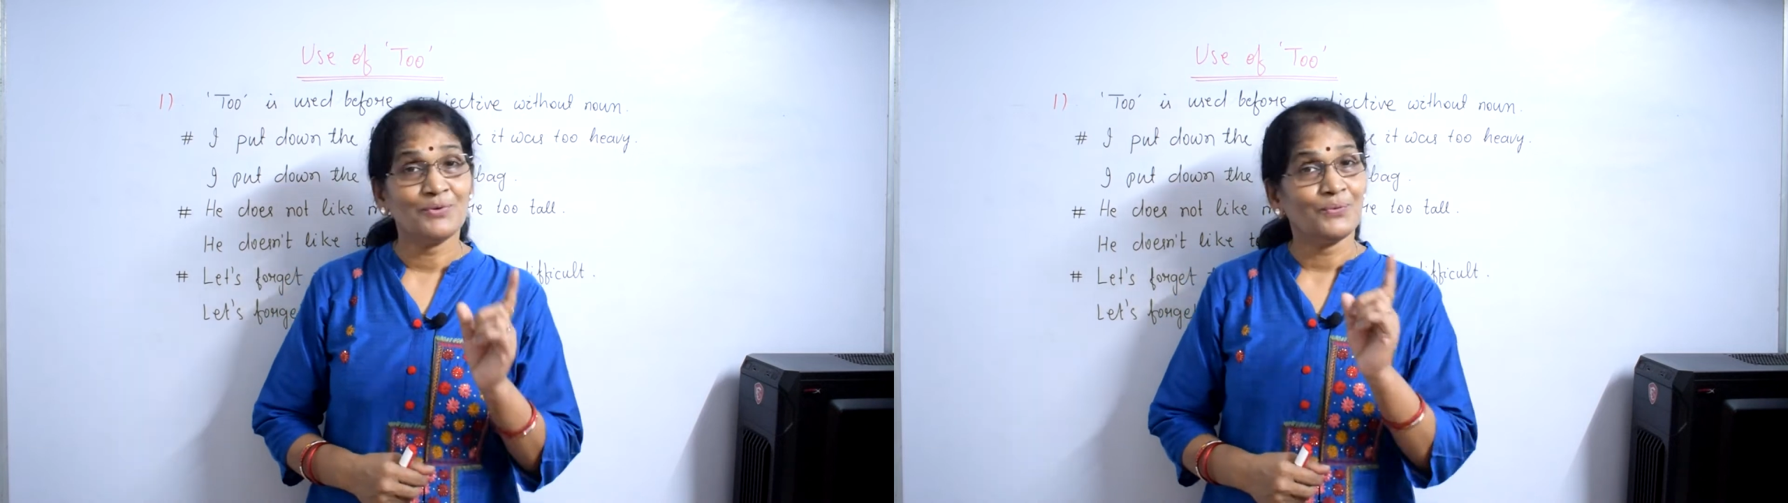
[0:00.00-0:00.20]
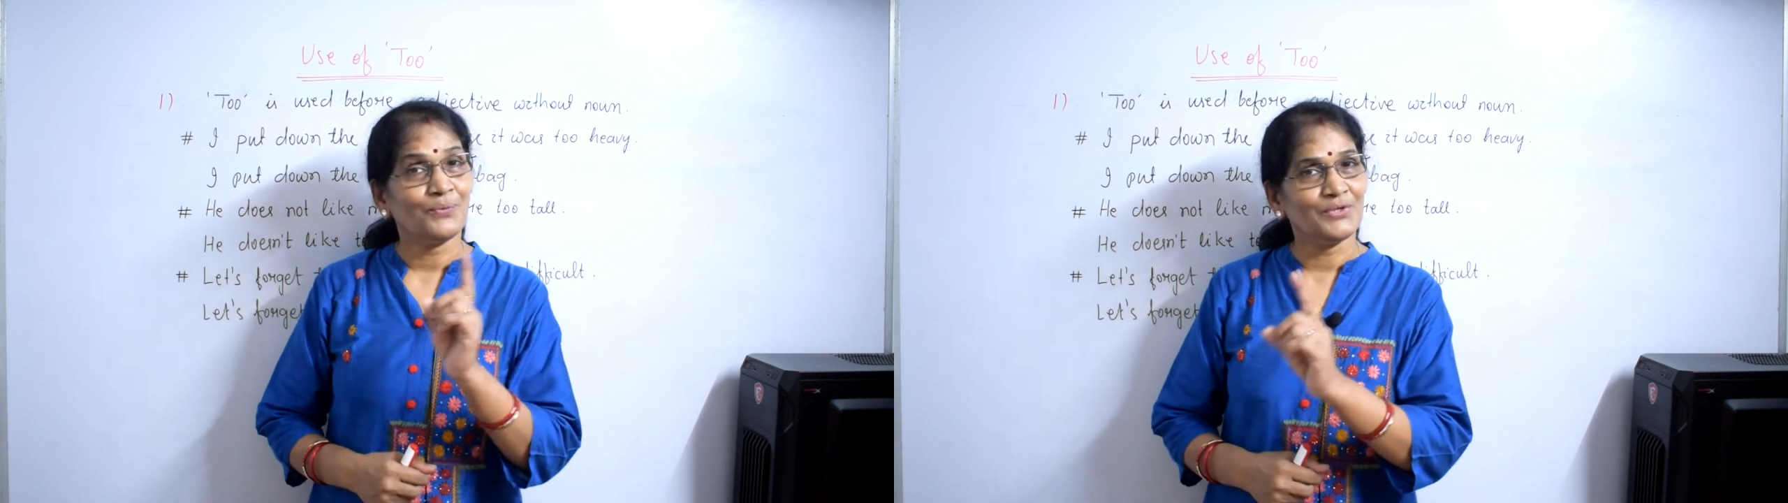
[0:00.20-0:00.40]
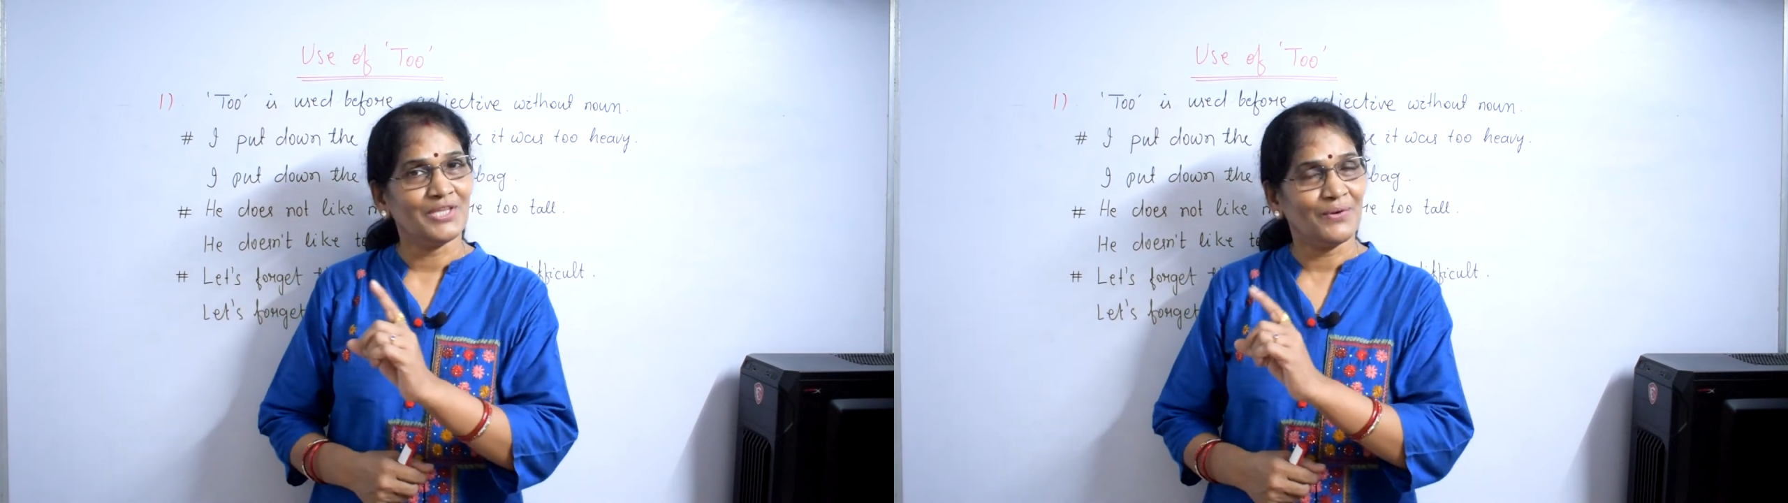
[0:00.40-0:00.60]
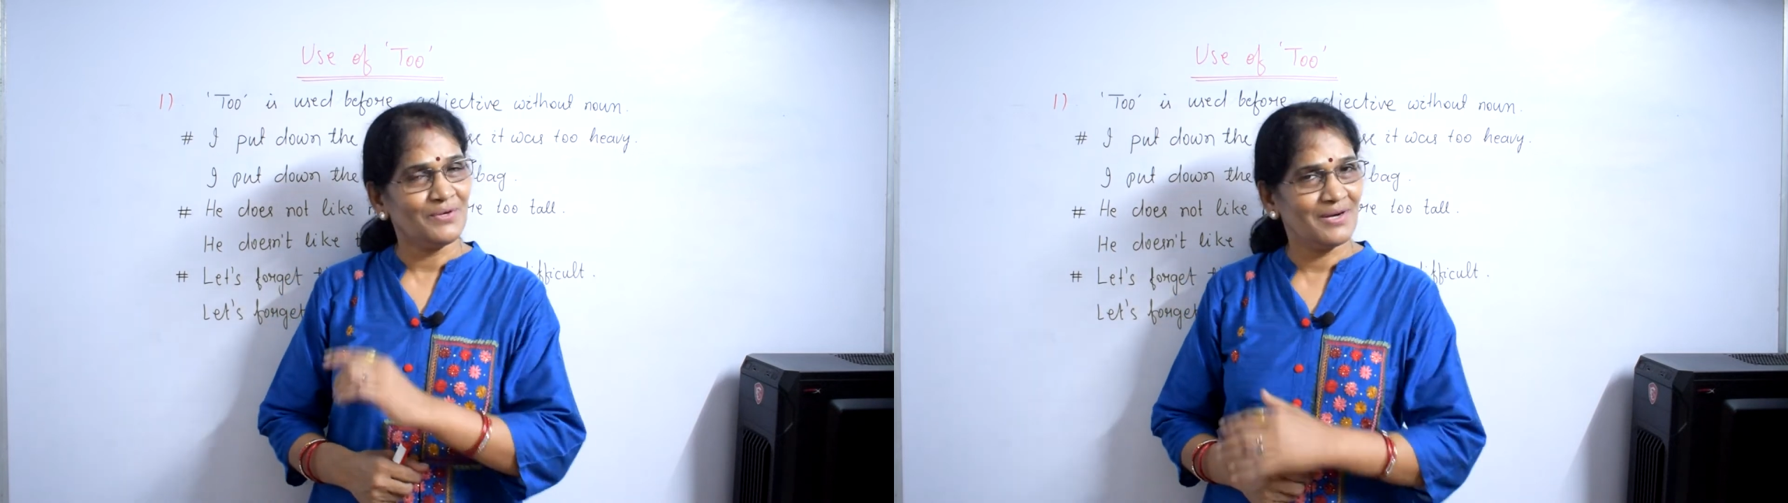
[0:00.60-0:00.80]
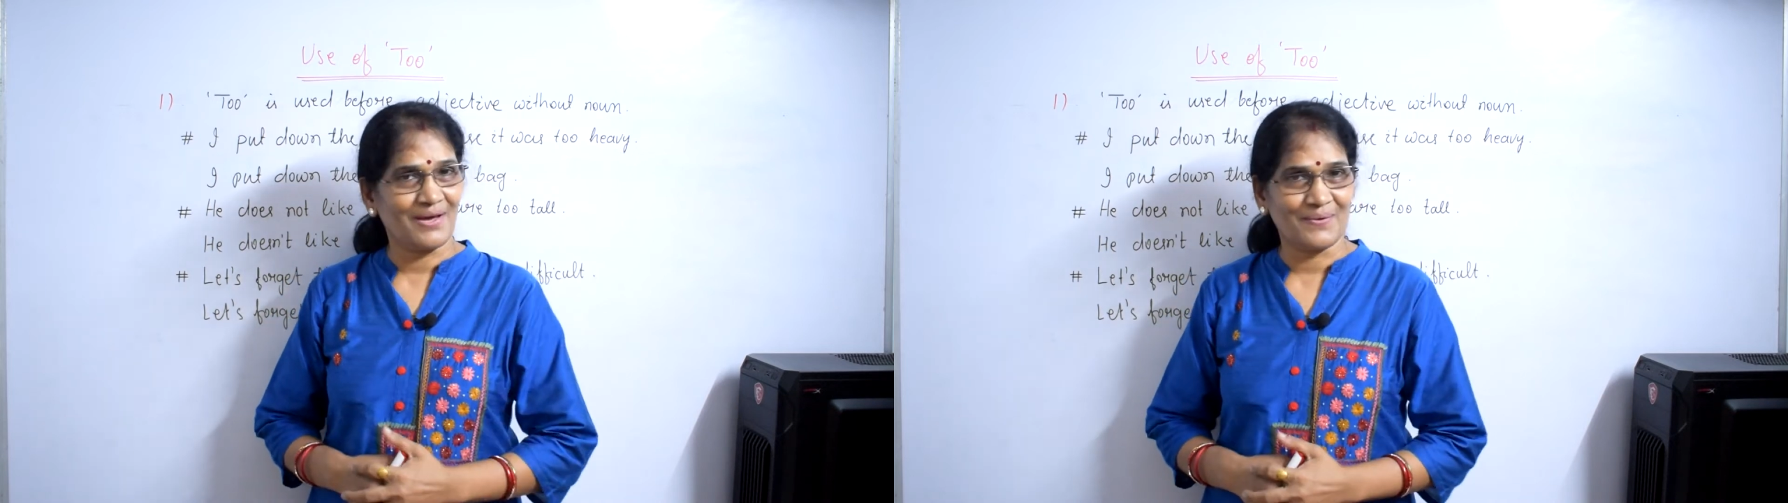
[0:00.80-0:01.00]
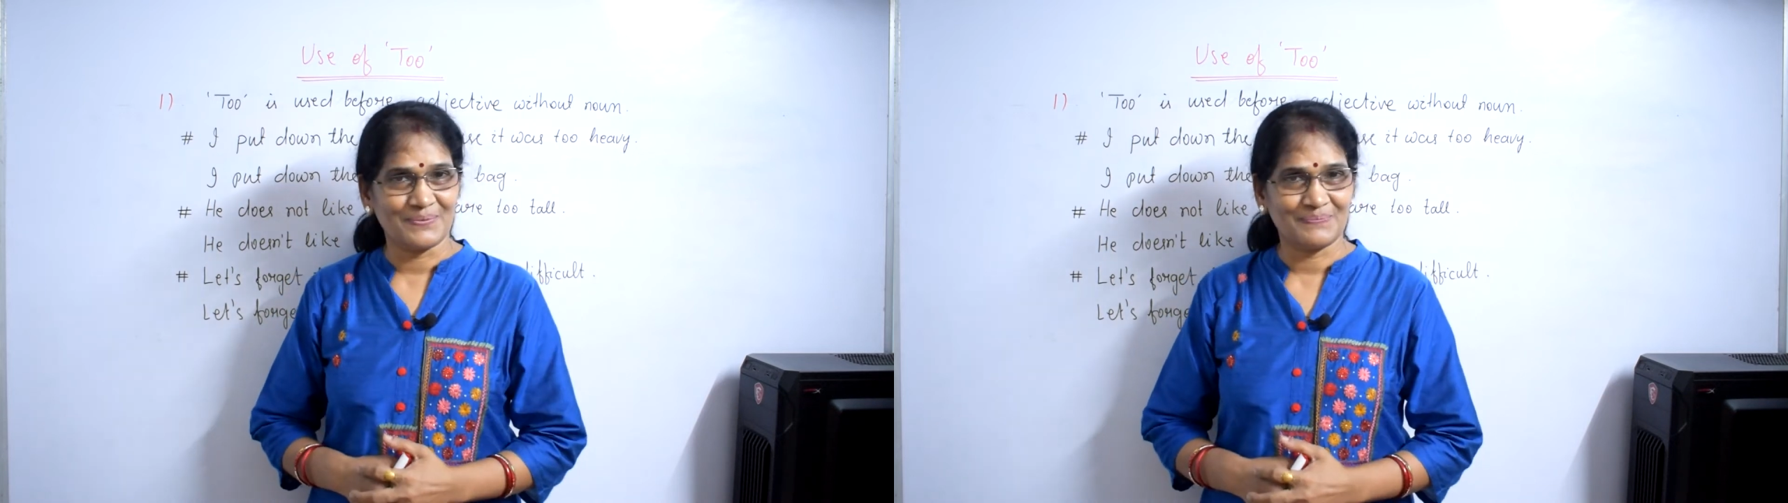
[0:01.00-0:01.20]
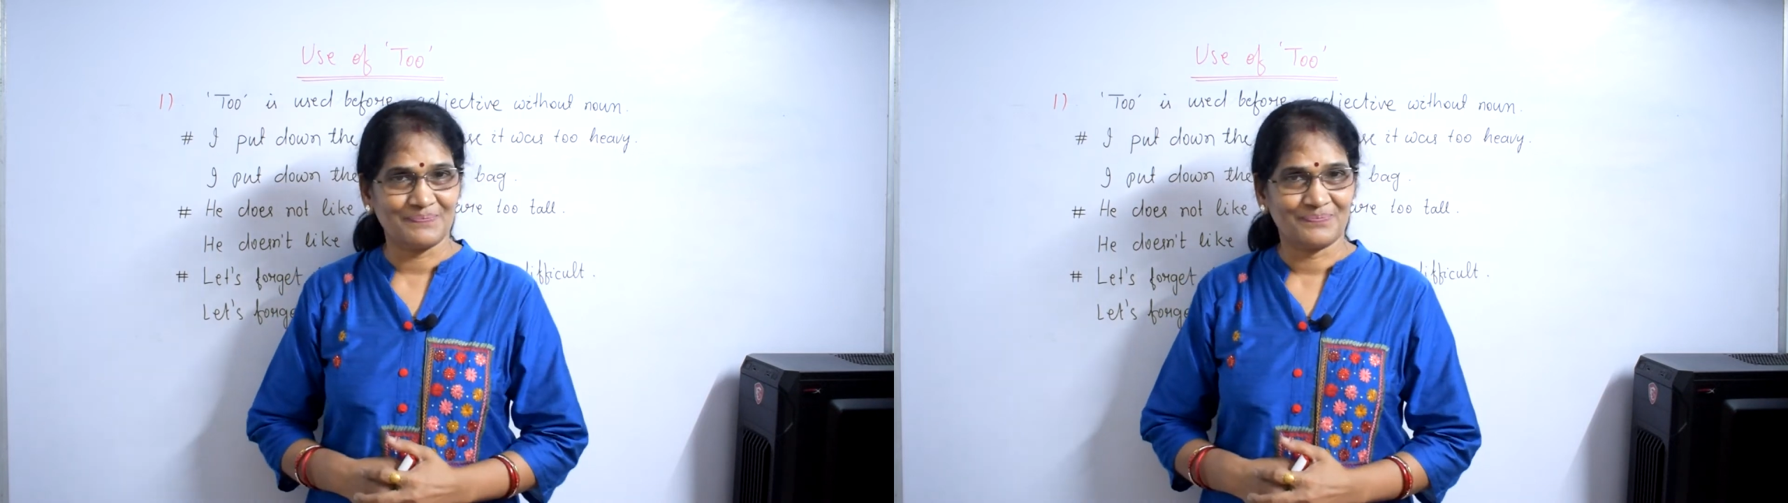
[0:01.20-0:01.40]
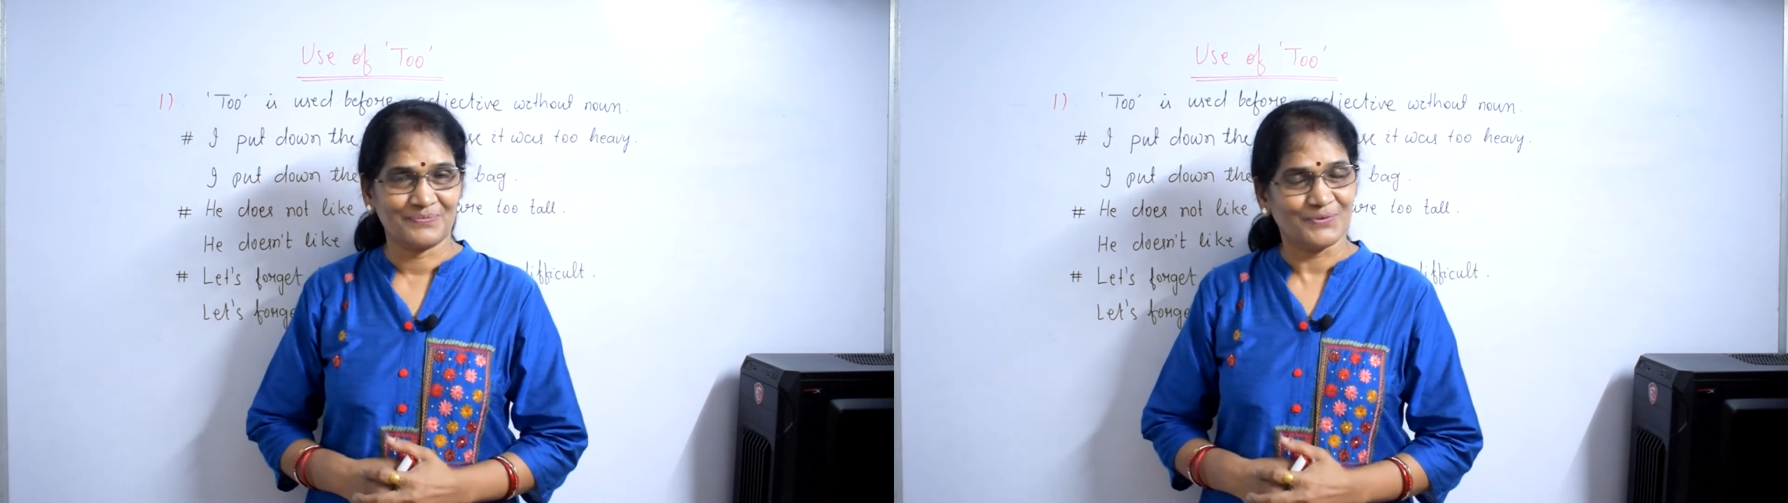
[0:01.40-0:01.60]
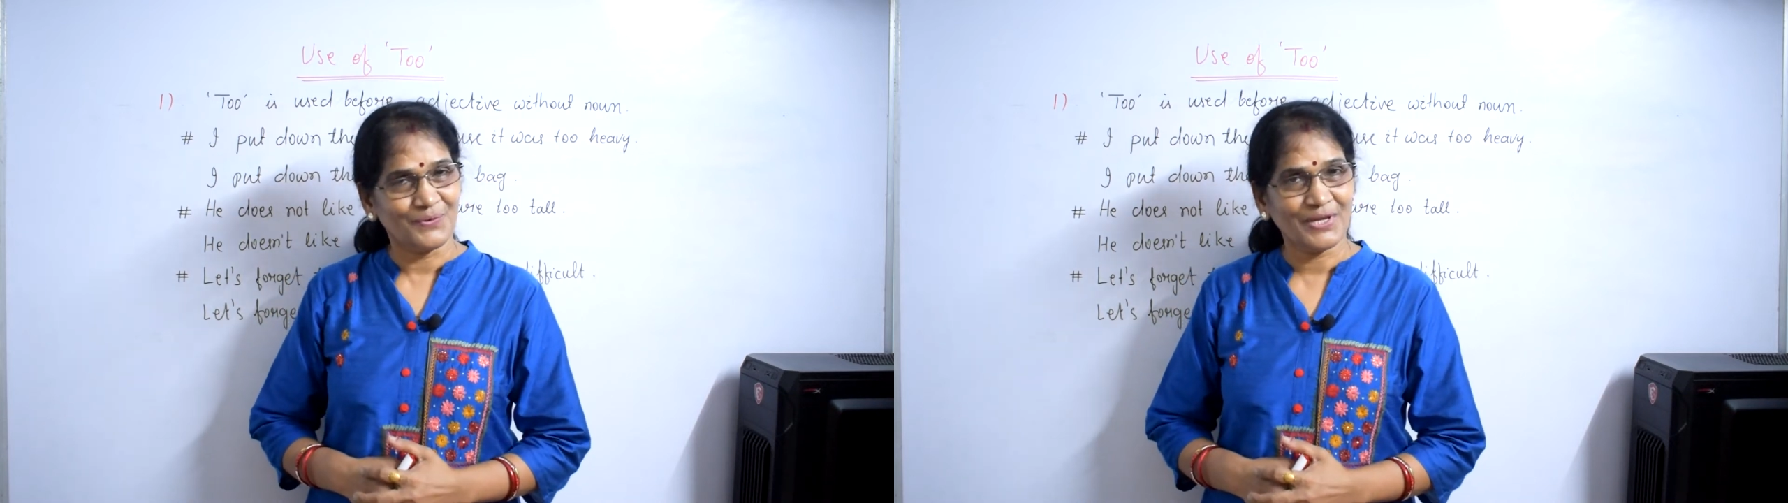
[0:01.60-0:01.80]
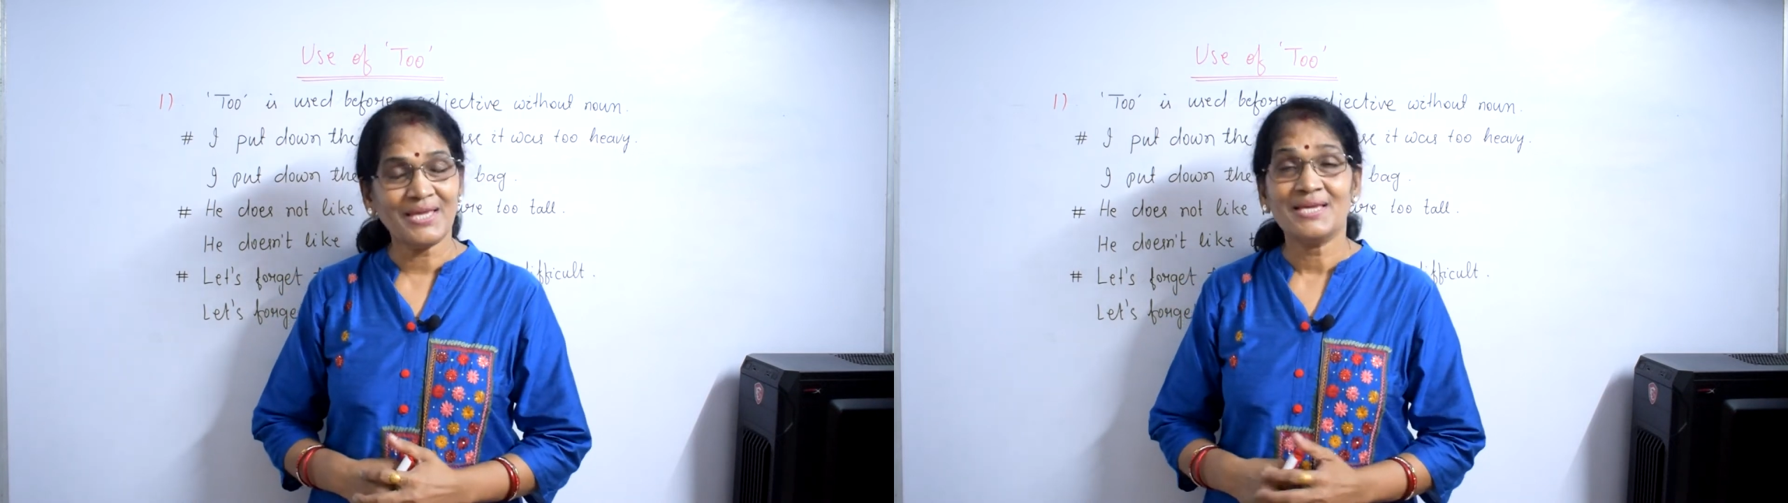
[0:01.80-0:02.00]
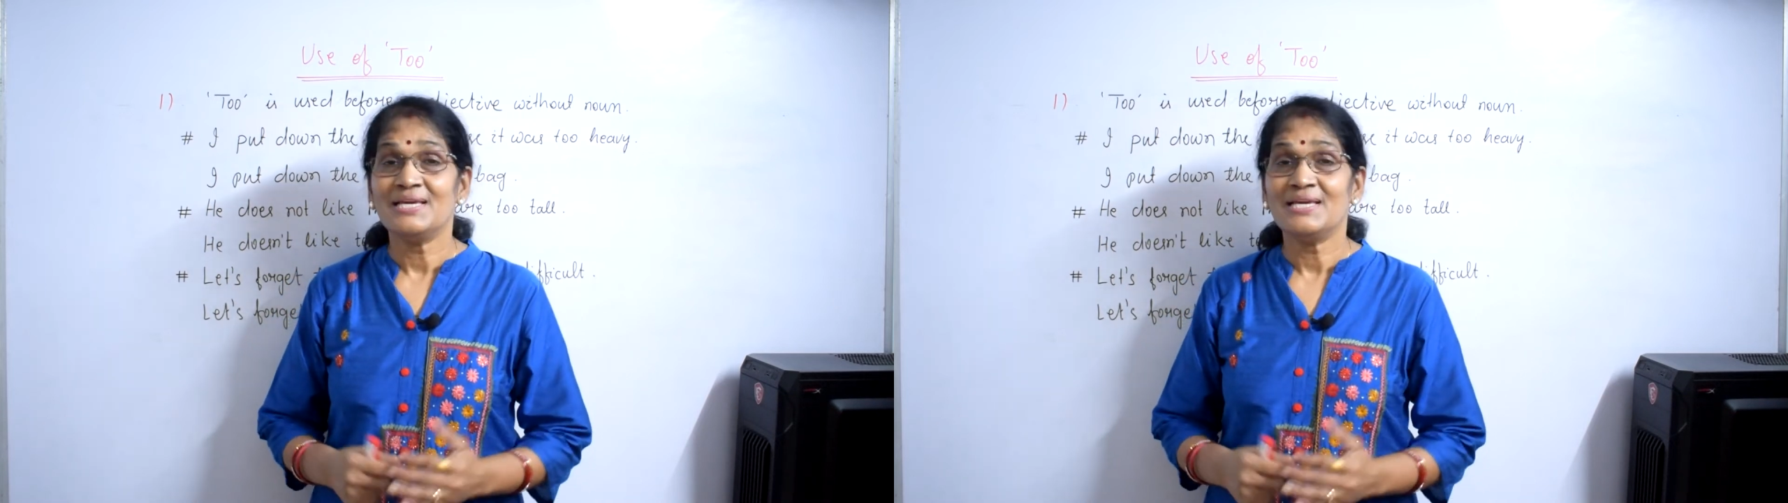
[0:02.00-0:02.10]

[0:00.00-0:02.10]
without noun. Okay,